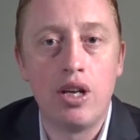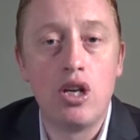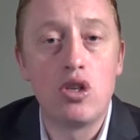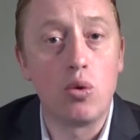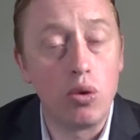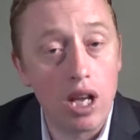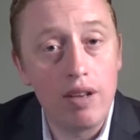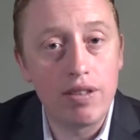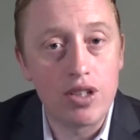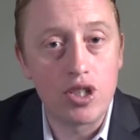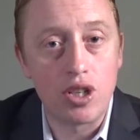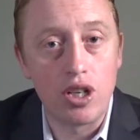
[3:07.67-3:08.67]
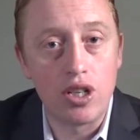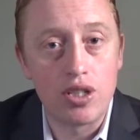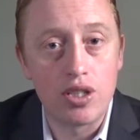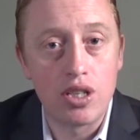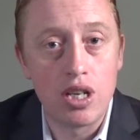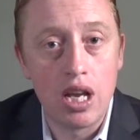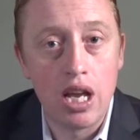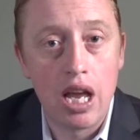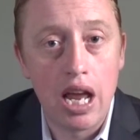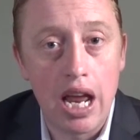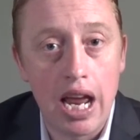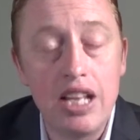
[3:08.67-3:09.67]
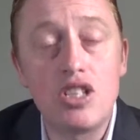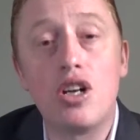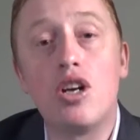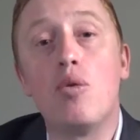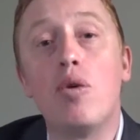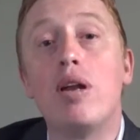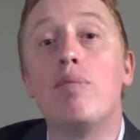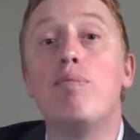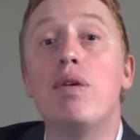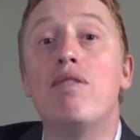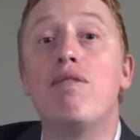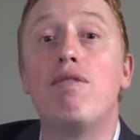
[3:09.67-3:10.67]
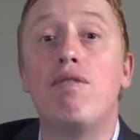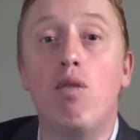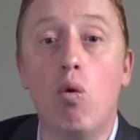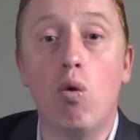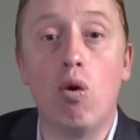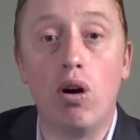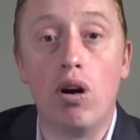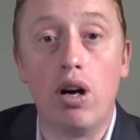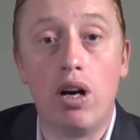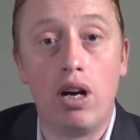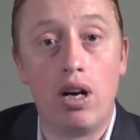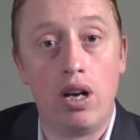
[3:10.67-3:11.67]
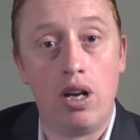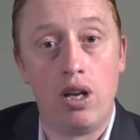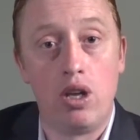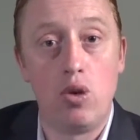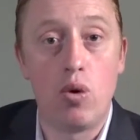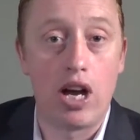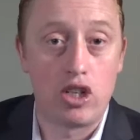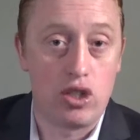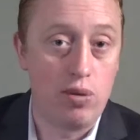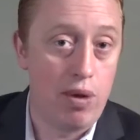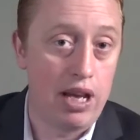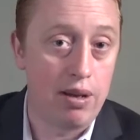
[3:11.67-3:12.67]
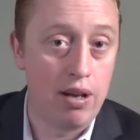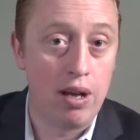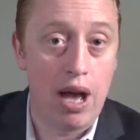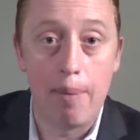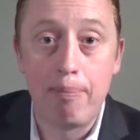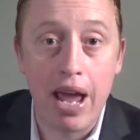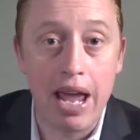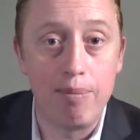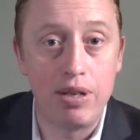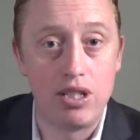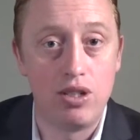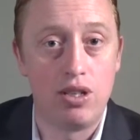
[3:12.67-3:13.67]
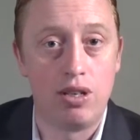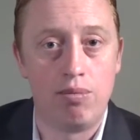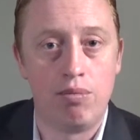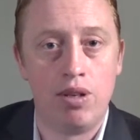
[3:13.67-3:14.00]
So life insurance, it's underwritten before you actually make a payment to them.